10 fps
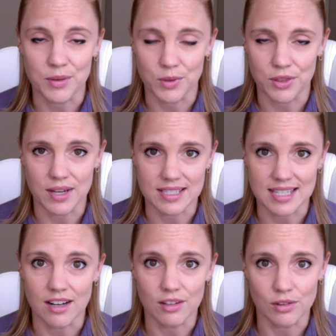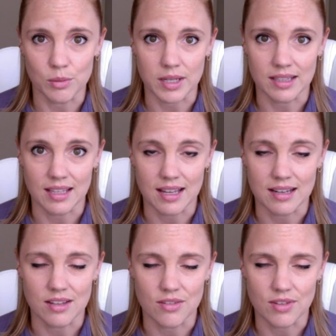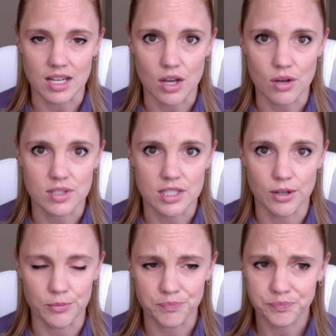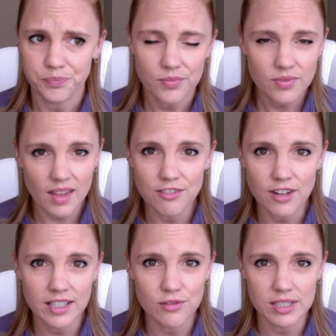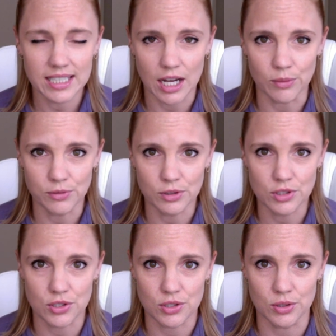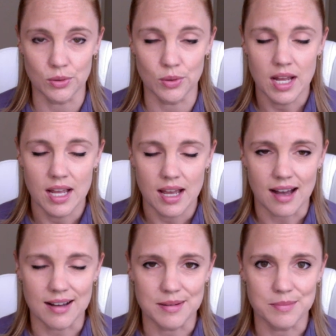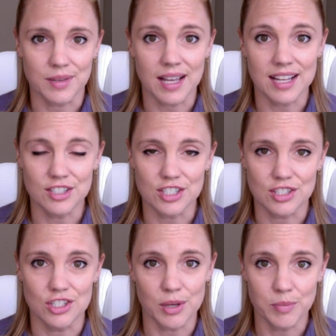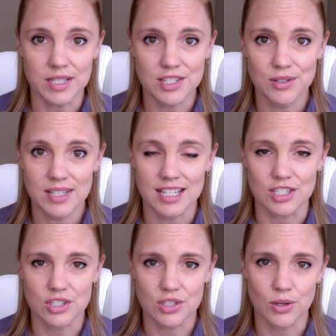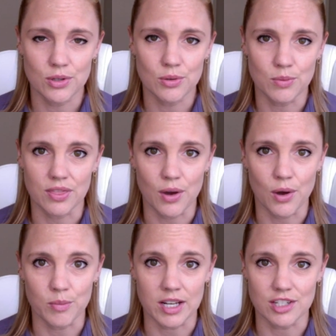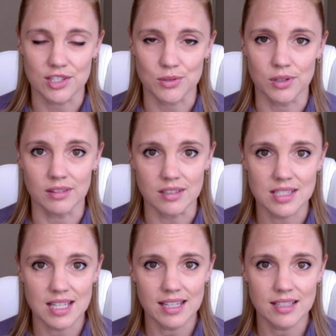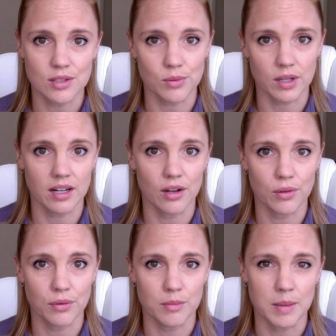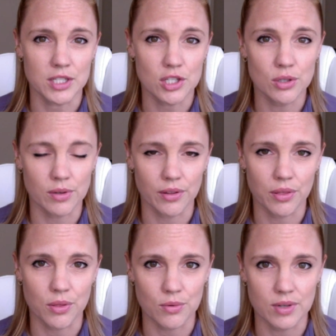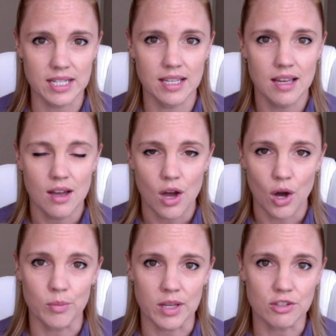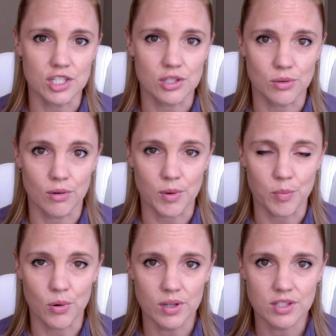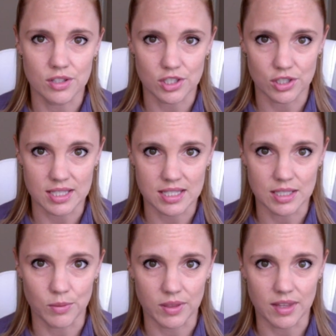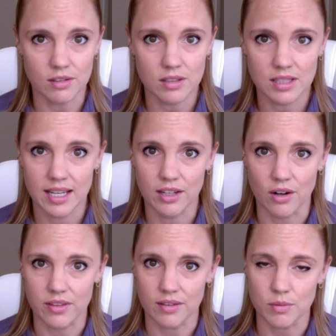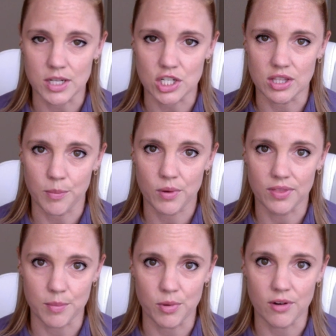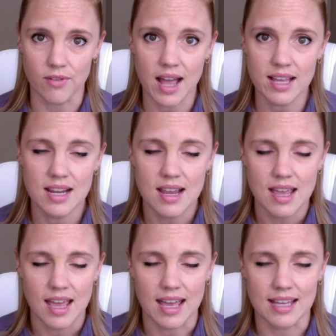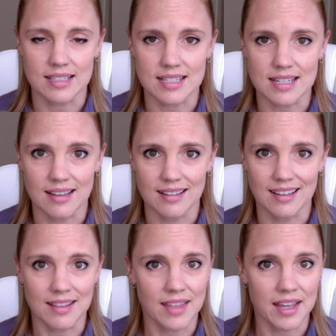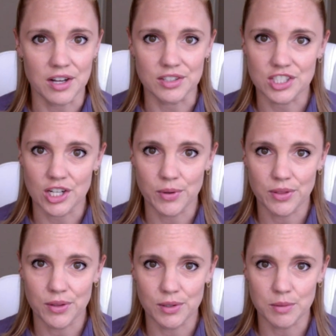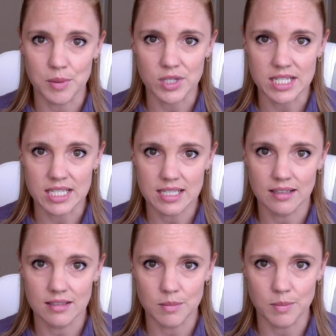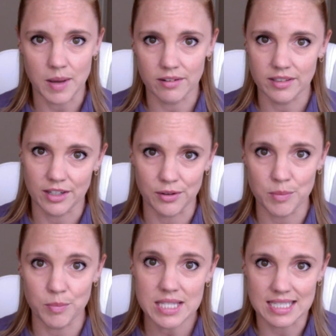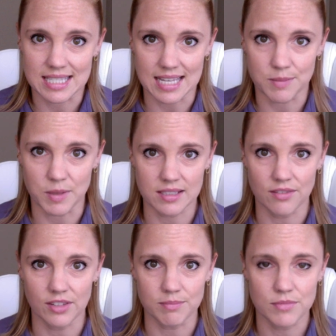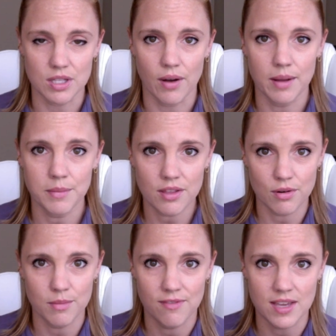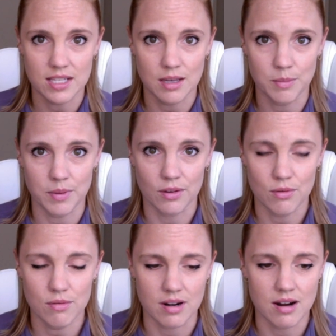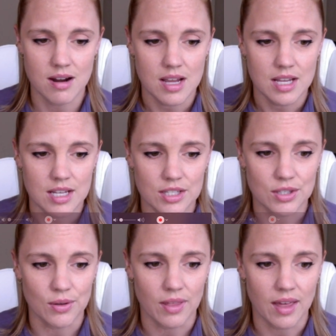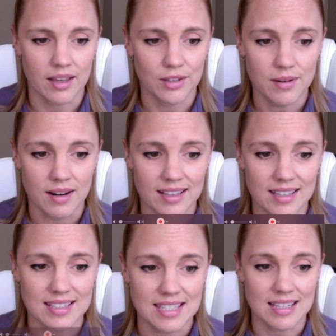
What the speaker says: you guys that a little bit at the end of the video. So I find it really helpful to kind of just jump into it and show you what the Home Energy Score looks like. So we're going to go through maybe 2 or 3 Home Energy Score reports so that you can see what they look like and all the information that they provide. And then I'll share with you a little bit more details about, the business aspect of it. So I'm going to throw my face up in the corner so that you and I can see the